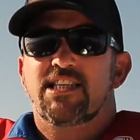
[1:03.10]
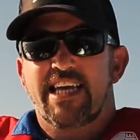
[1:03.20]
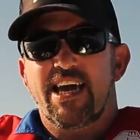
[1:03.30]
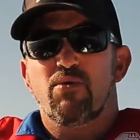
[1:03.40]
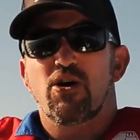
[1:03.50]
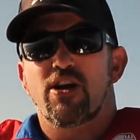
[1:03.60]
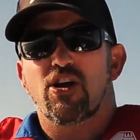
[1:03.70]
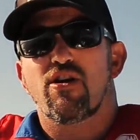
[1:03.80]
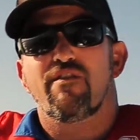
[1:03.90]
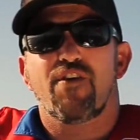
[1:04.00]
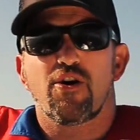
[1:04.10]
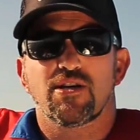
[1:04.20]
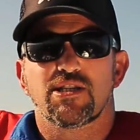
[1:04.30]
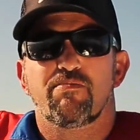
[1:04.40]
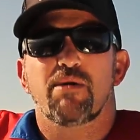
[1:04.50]
today we're going to kind of
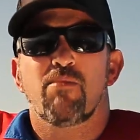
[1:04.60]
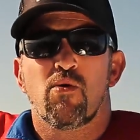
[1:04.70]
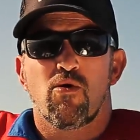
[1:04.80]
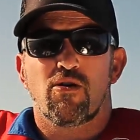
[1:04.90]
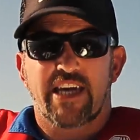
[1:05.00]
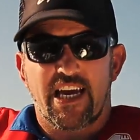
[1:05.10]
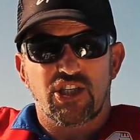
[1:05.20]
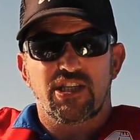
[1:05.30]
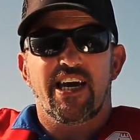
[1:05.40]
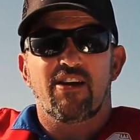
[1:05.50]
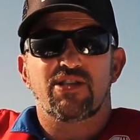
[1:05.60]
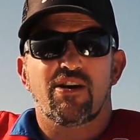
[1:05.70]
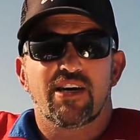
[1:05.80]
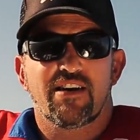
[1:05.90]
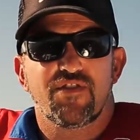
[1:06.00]
focus a bit more on catching the
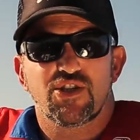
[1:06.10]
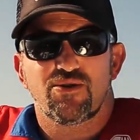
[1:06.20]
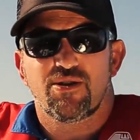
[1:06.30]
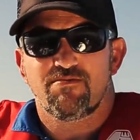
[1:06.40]
yellowtail kingfish on